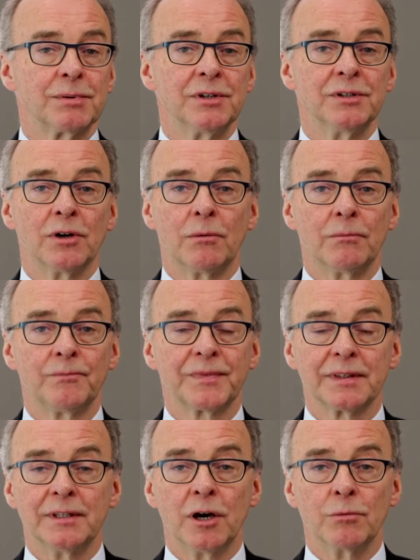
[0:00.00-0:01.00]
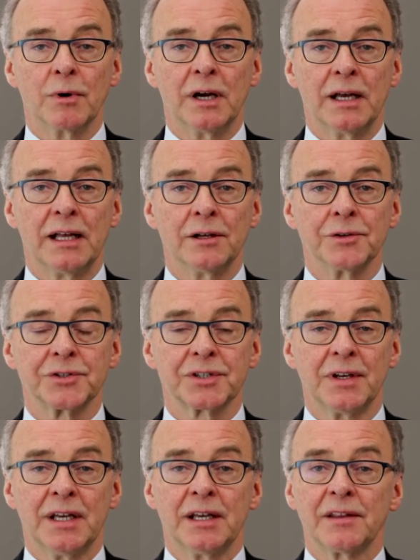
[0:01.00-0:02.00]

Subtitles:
but nowhere else.